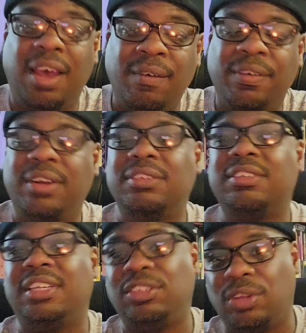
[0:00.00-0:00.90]

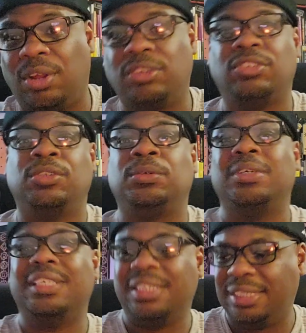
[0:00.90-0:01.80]
governs. It's also
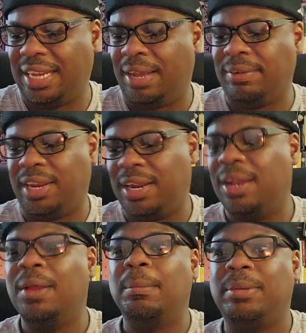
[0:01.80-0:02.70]
down there.
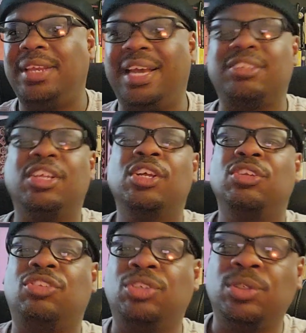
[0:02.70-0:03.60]
But yes,
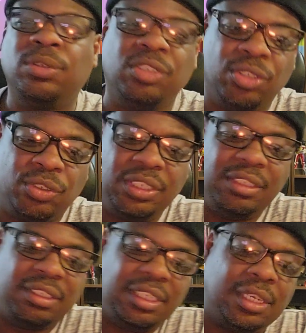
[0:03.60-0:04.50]
2
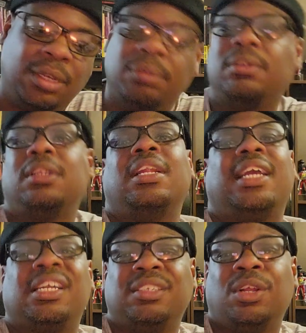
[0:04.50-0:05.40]
degrees Leo.
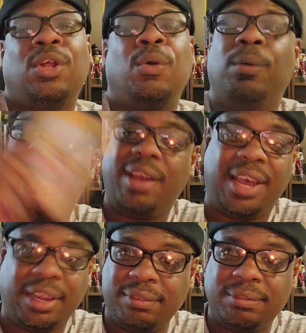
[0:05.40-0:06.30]
We already
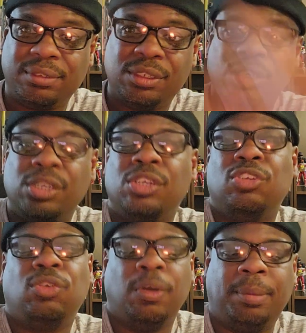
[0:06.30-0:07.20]
got
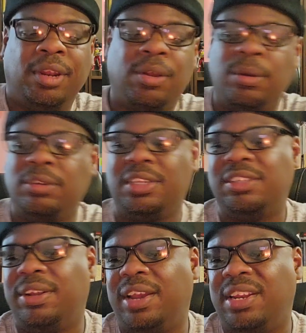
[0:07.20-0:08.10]
Two of Pentacles.
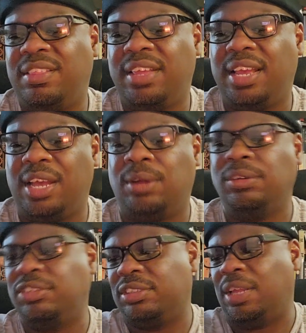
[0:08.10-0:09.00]
Is there anything
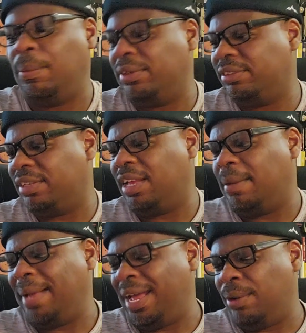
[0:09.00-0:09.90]
else that wants to
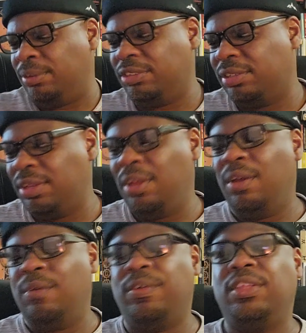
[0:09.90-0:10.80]
come out
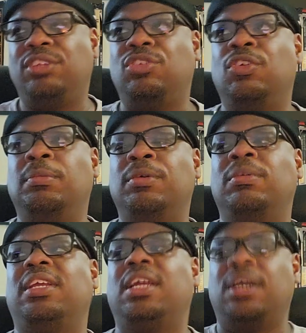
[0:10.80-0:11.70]
for this new
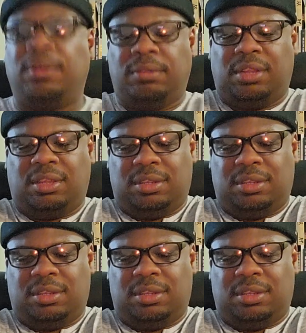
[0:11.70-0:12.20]
moon Leo